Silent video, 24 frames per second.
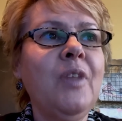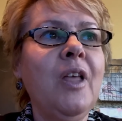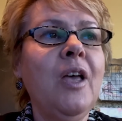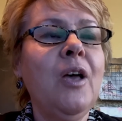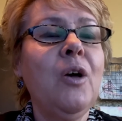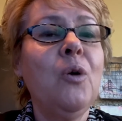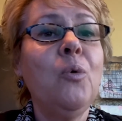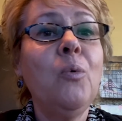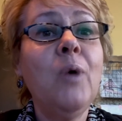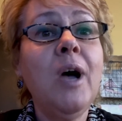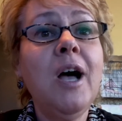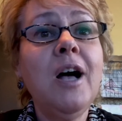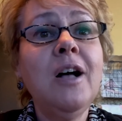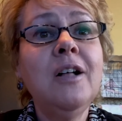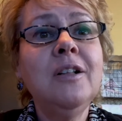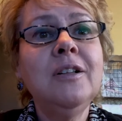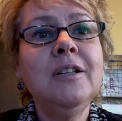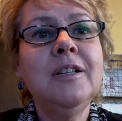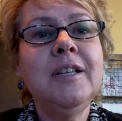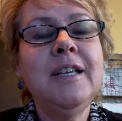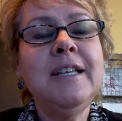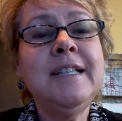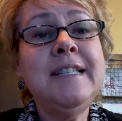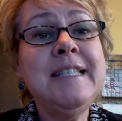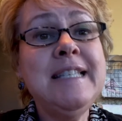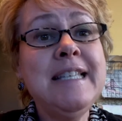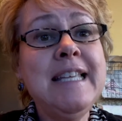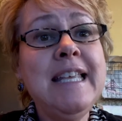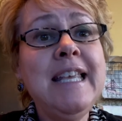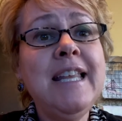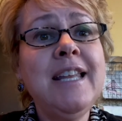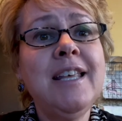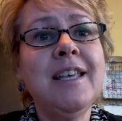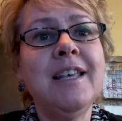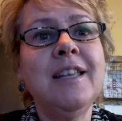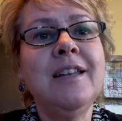Well, it's
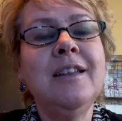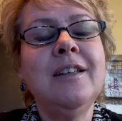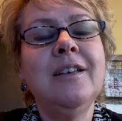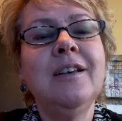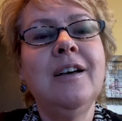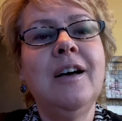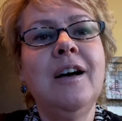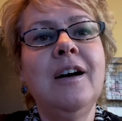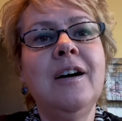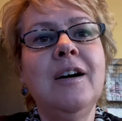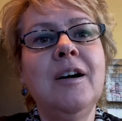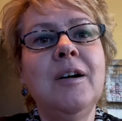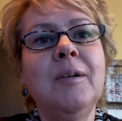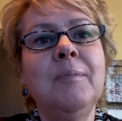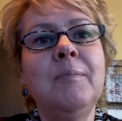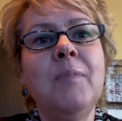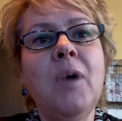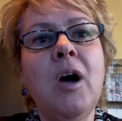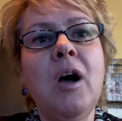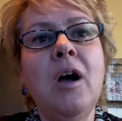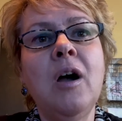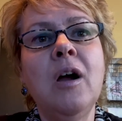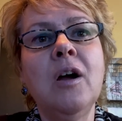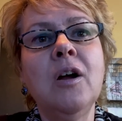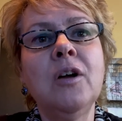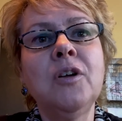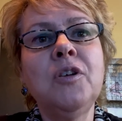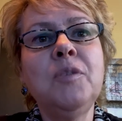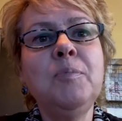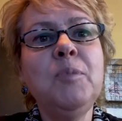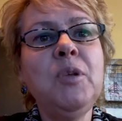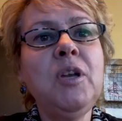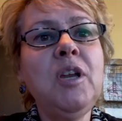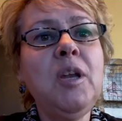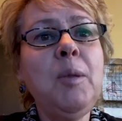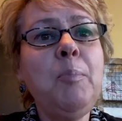needed. Our
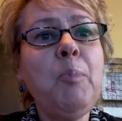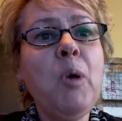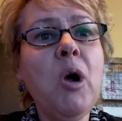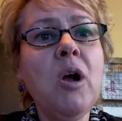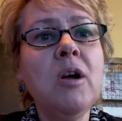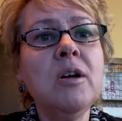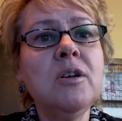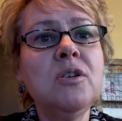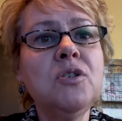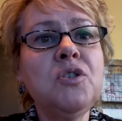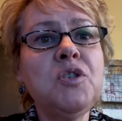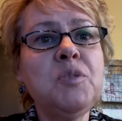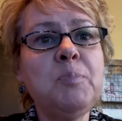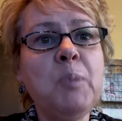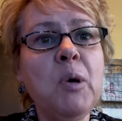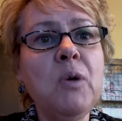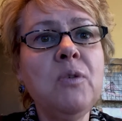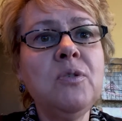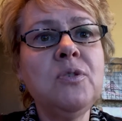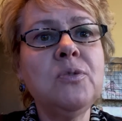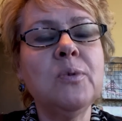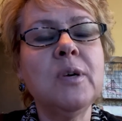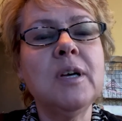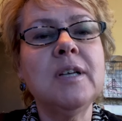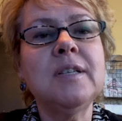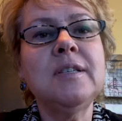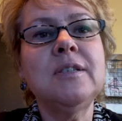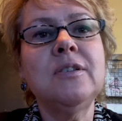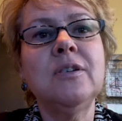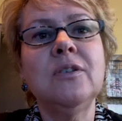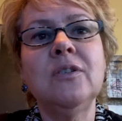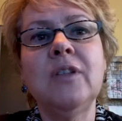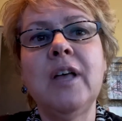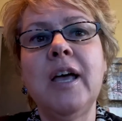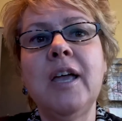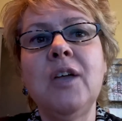community partners spoke to us.
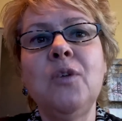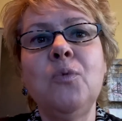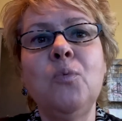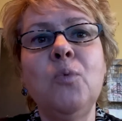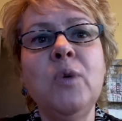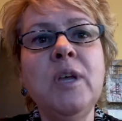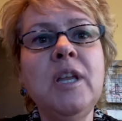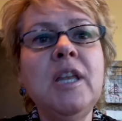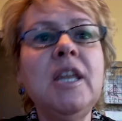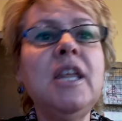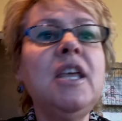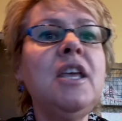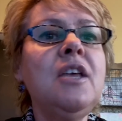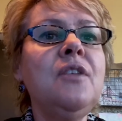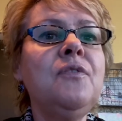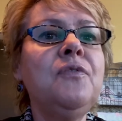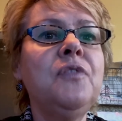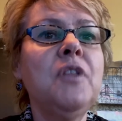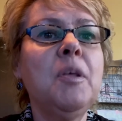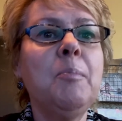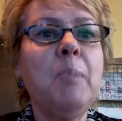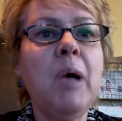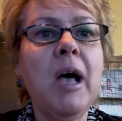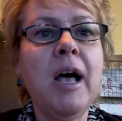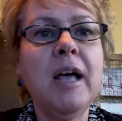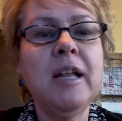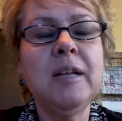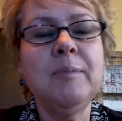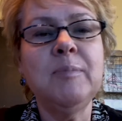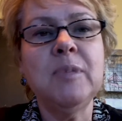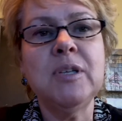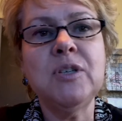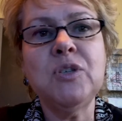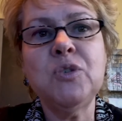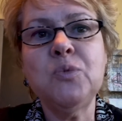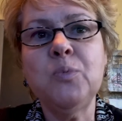They're like, we need
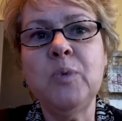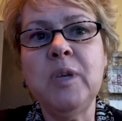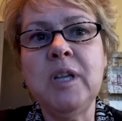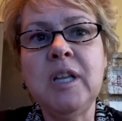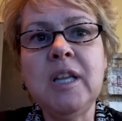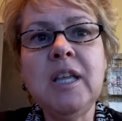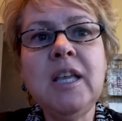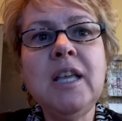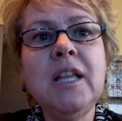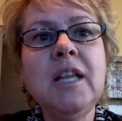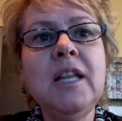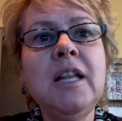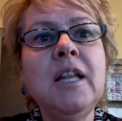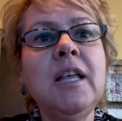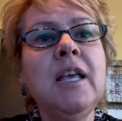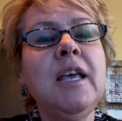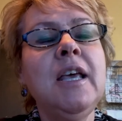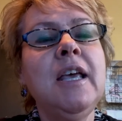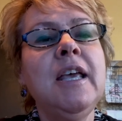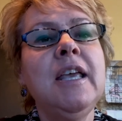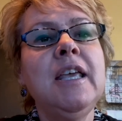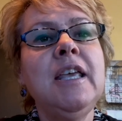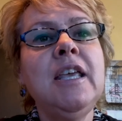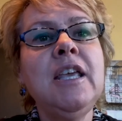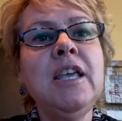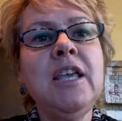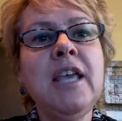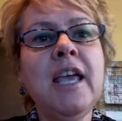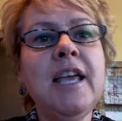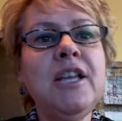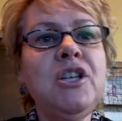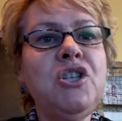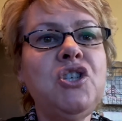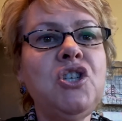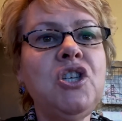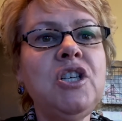phlebotomists, we need
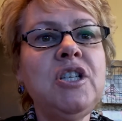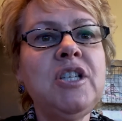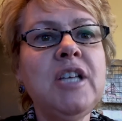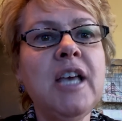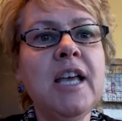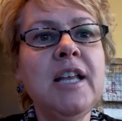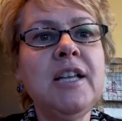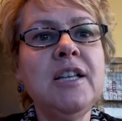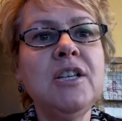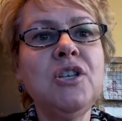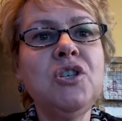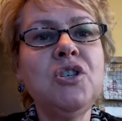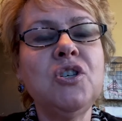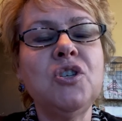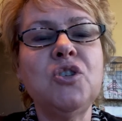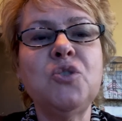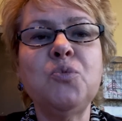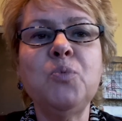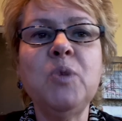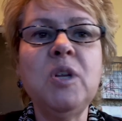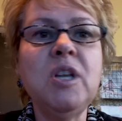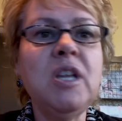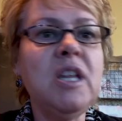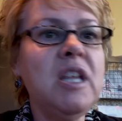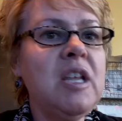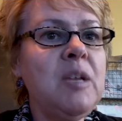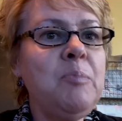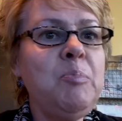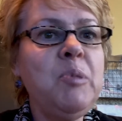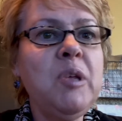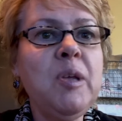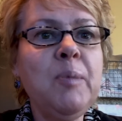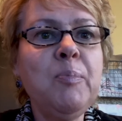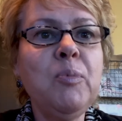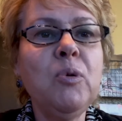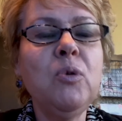EKG technicians, we need
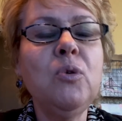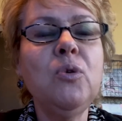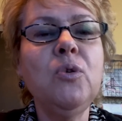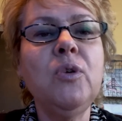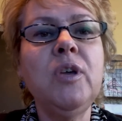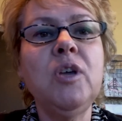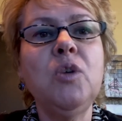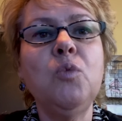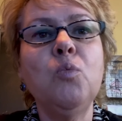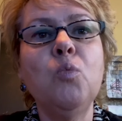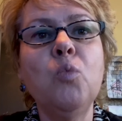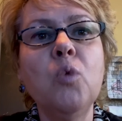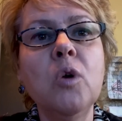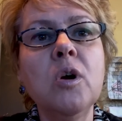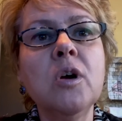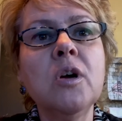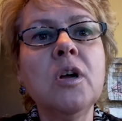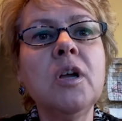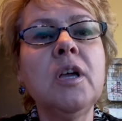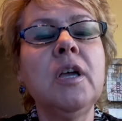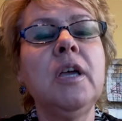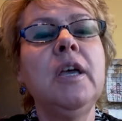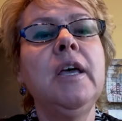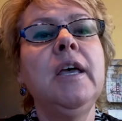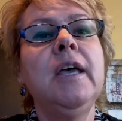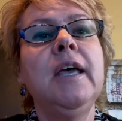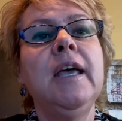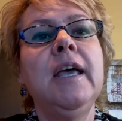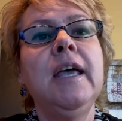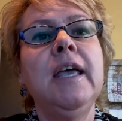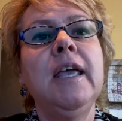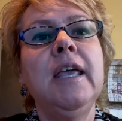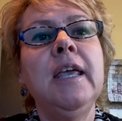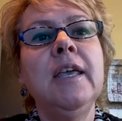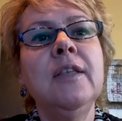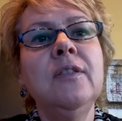people who can work
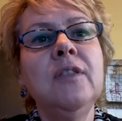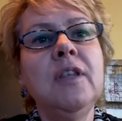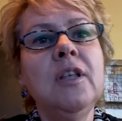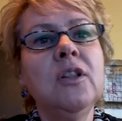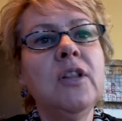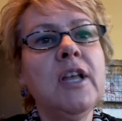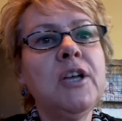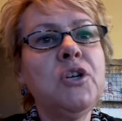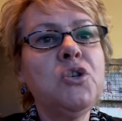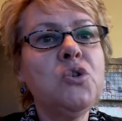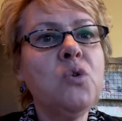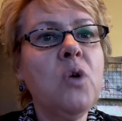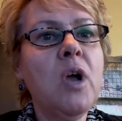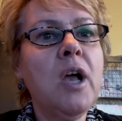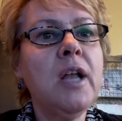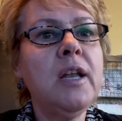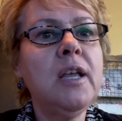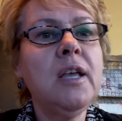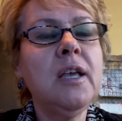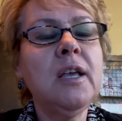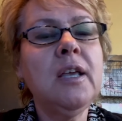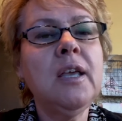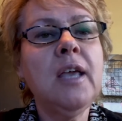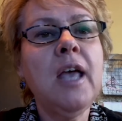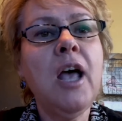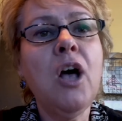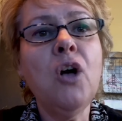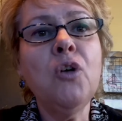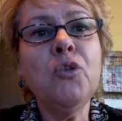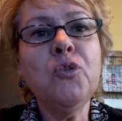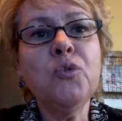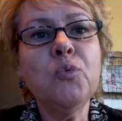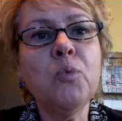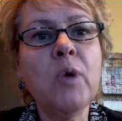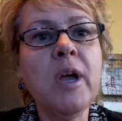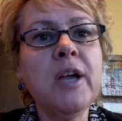in the electronic
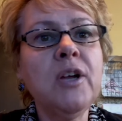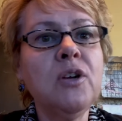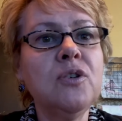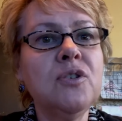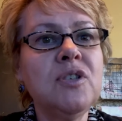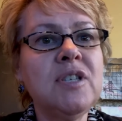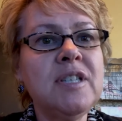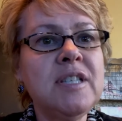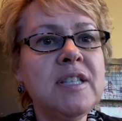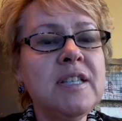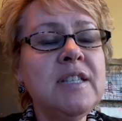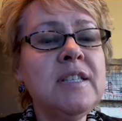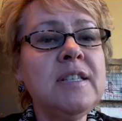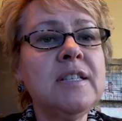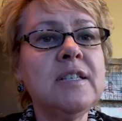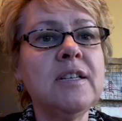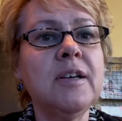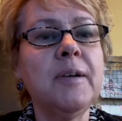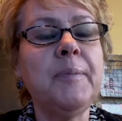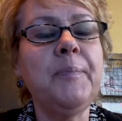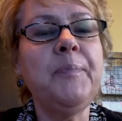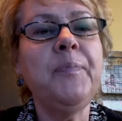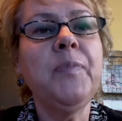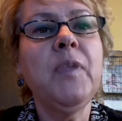health record system.